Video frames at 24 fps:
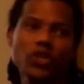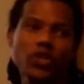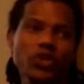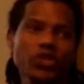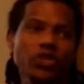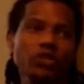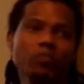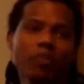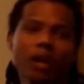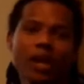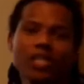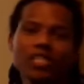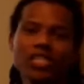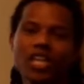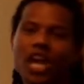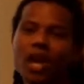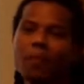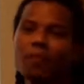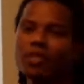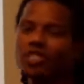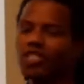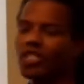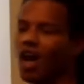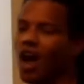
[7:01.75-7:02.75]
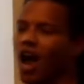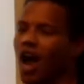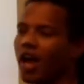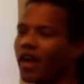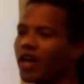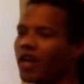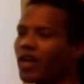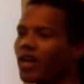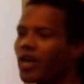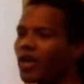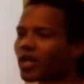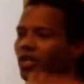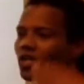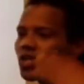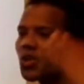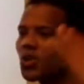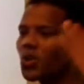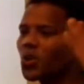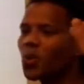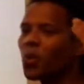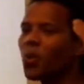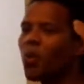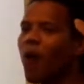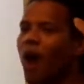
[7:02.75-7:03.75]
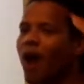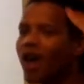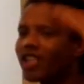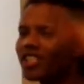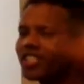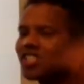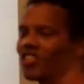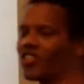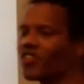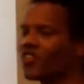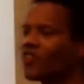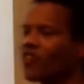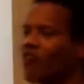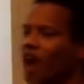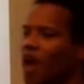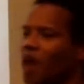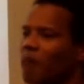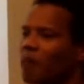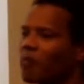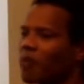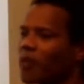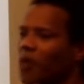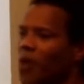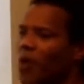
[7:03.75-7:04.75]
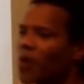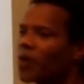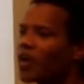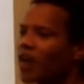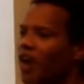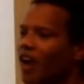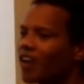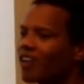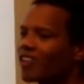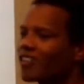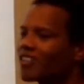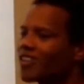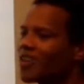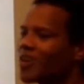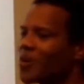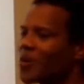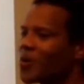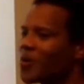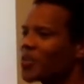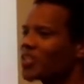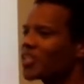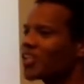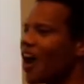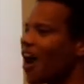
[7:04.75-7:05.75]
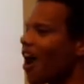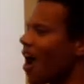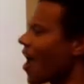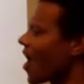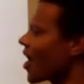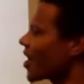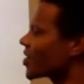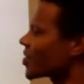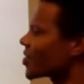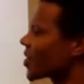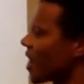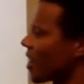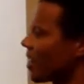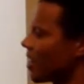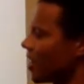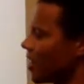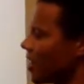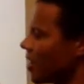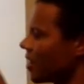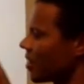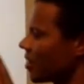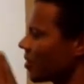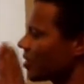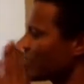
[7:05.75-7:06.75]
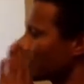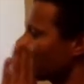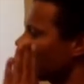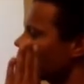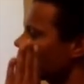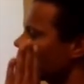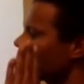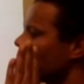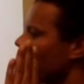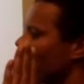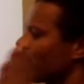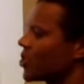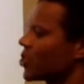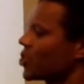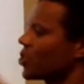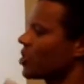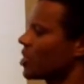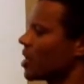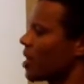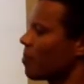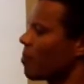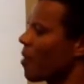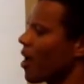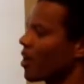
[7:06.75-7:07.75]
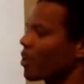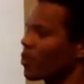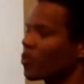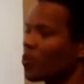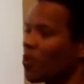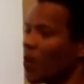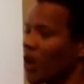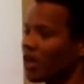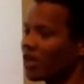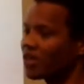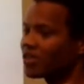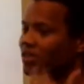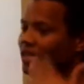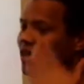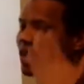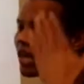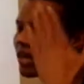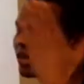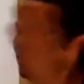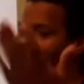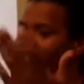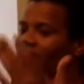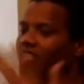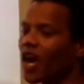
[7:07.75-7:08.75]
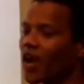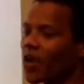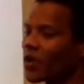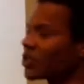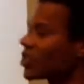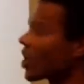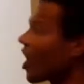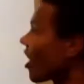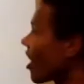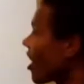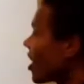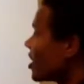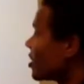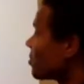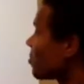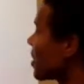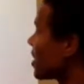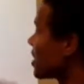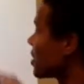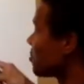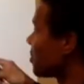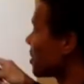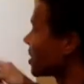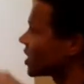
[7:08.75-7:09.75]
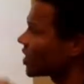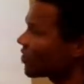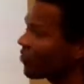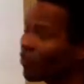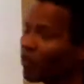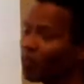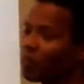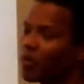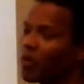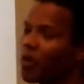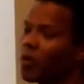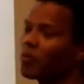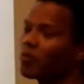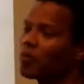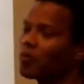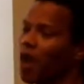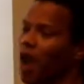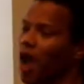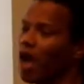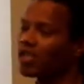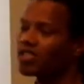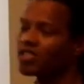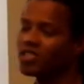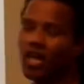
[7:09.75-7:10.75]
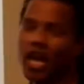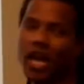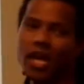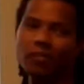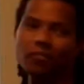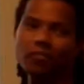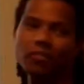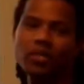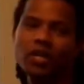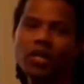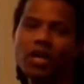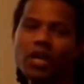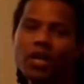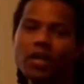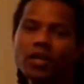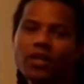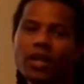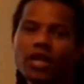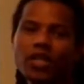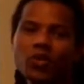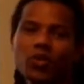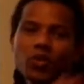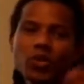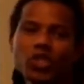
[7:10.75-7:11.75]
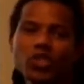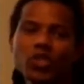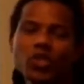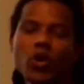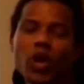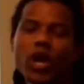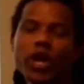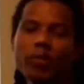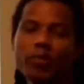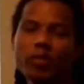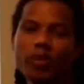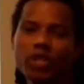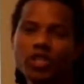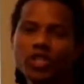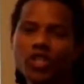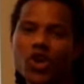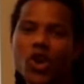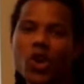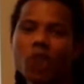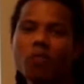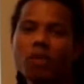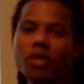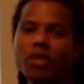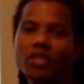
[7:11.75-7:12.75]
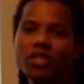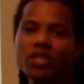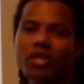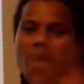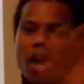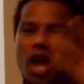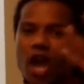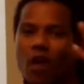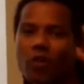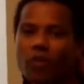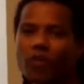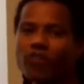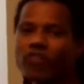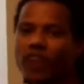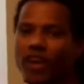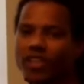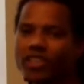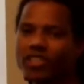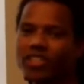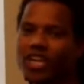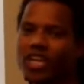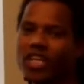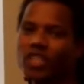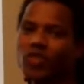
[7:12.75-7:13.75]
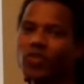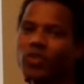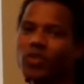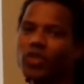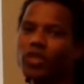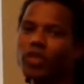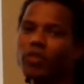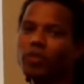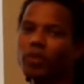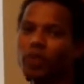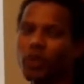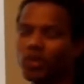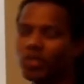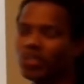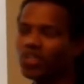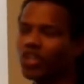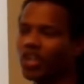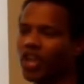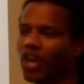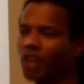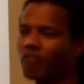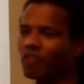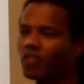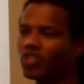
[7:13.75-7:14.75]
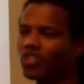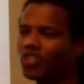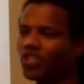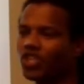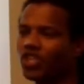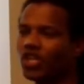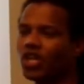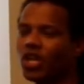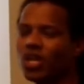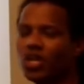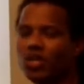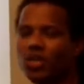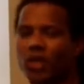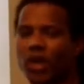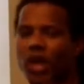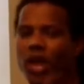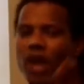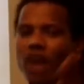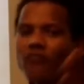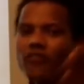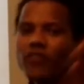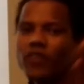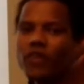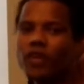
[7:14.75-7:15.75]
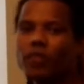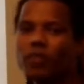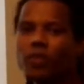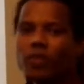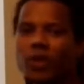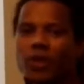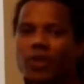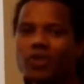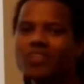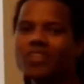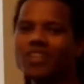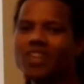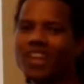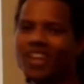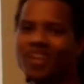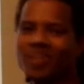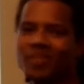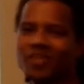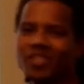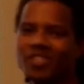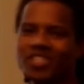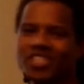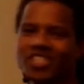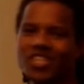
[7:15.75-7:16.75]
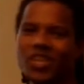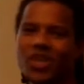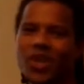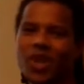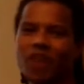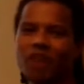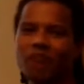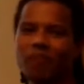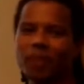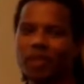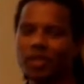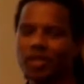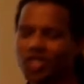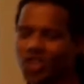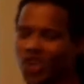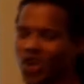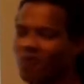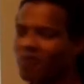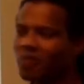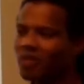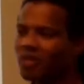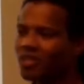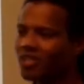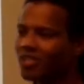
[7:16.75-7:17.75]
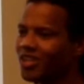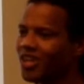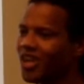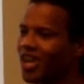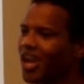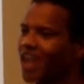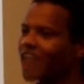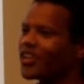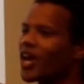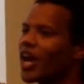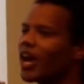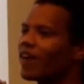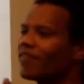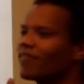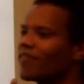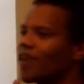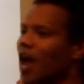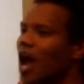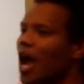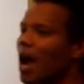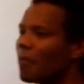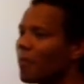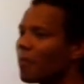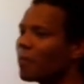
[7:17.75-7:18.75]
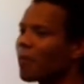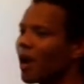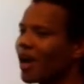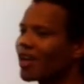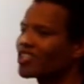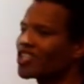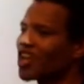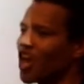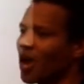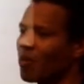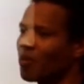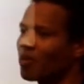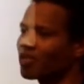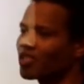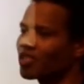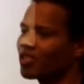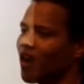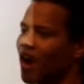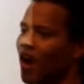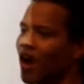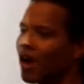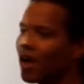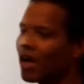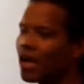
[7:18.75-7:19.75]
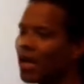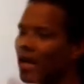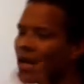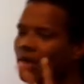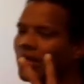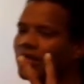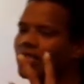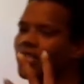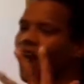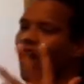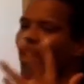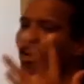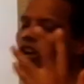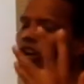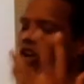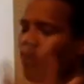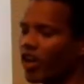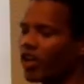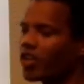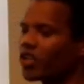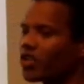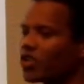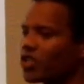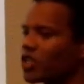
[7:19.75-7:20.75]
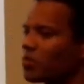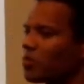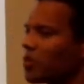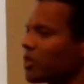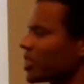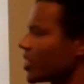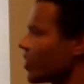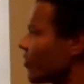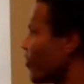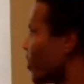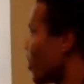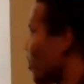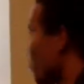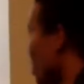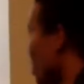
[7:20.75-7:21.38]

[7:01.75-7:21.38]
use MALDI-MSI to quantify products which are actually in particular pathways that are utilized by specific enzymes that we saw in proteomics and we validate with immunohistochemistry. So you have immunohistochemistry, you have proteomics, and you have MALDI-MSI that are agreeing to specific